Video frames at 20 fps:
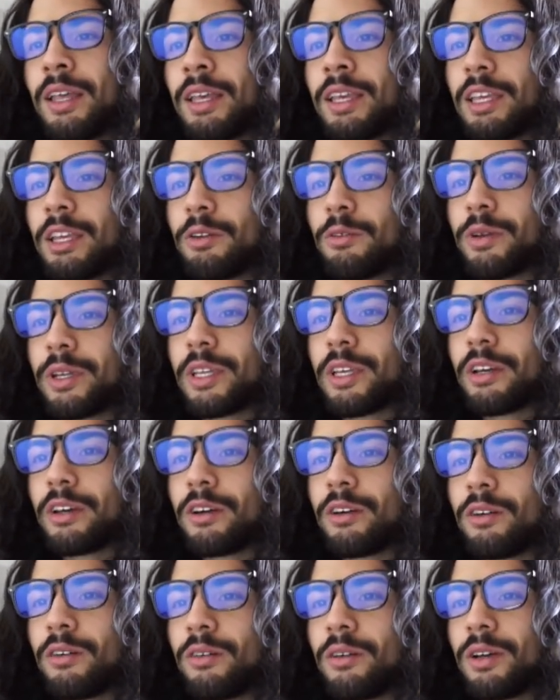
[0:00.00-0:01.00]
here we
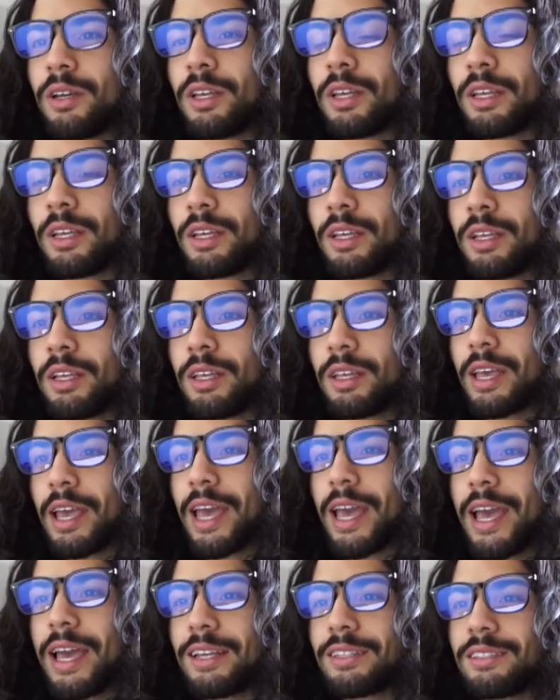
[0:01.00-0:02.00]
go.
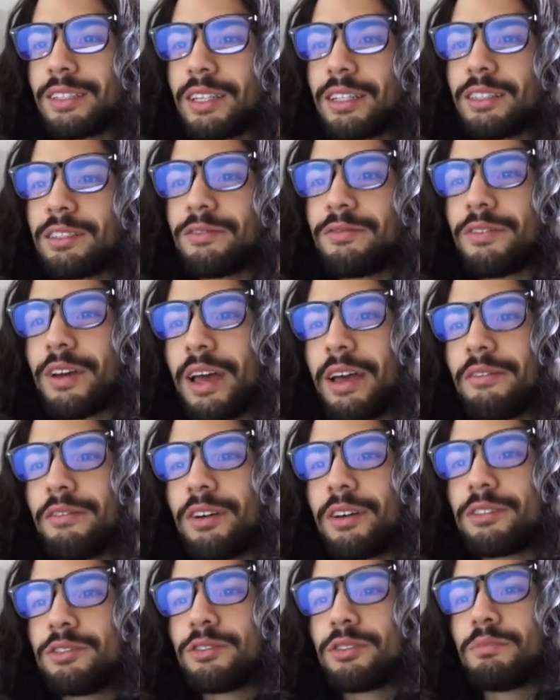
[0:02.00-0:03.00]
Assets
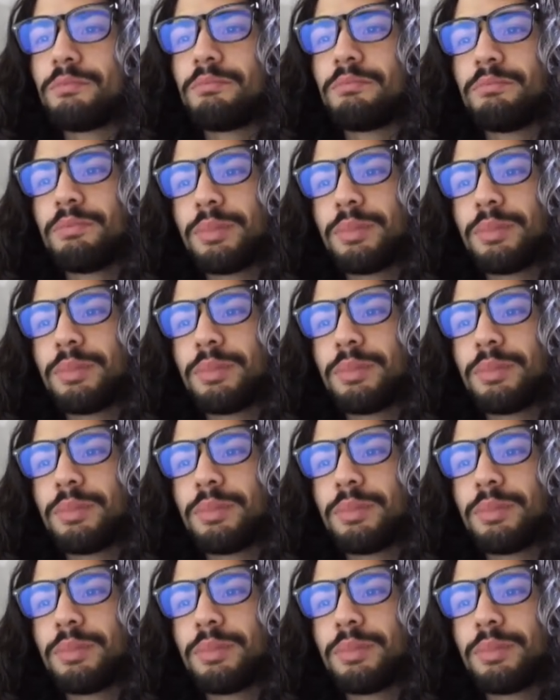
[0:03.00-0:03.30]
500